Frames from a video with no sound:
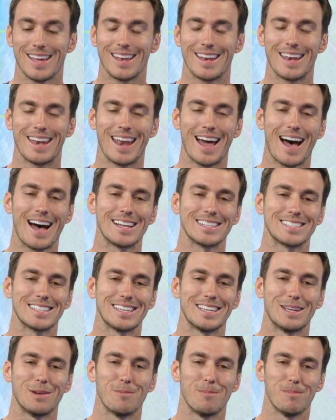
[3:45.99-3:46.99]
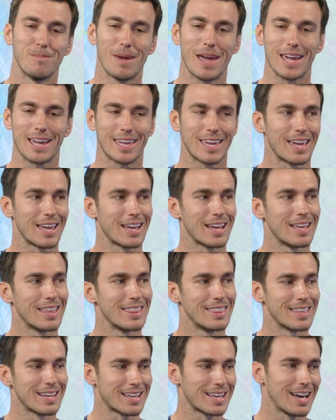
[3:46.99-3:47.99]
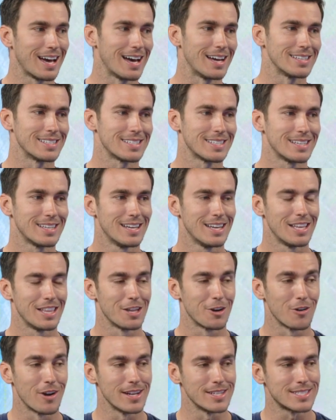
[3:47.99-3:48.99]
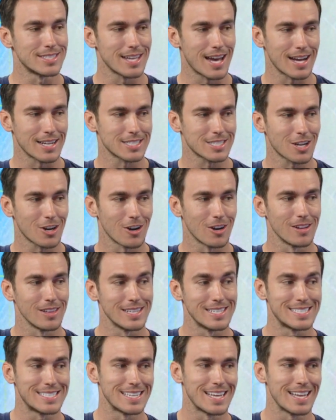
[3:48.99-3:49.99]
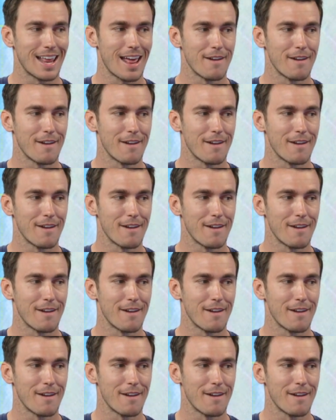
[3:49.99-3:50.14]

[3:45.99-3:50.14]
not making the cut. The Red Sox currently sit at